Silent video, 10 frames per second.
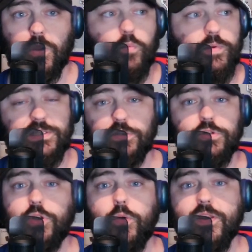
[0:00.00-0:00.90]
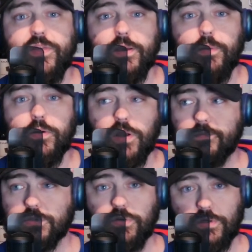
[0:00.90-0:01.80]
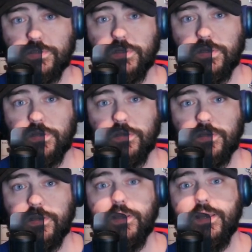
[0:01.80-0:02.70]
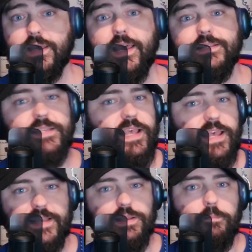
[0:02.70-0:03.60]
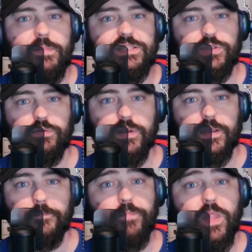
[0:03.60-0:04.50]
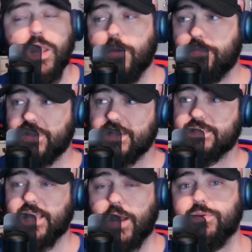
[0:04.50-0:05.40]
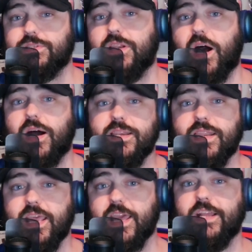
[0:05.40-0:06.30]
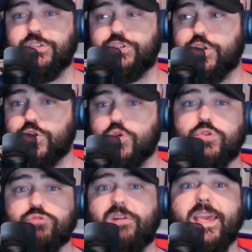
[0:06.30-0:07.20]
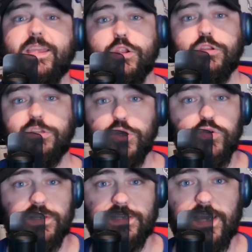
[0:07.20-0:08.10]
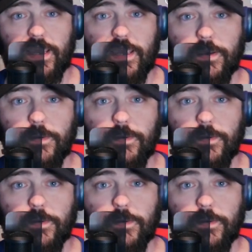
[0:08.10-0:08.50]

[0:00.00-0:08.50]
We still don't know anything about Thomas Crooks. He's a mystery. But this guy was an unhinged Ukraine lunatic.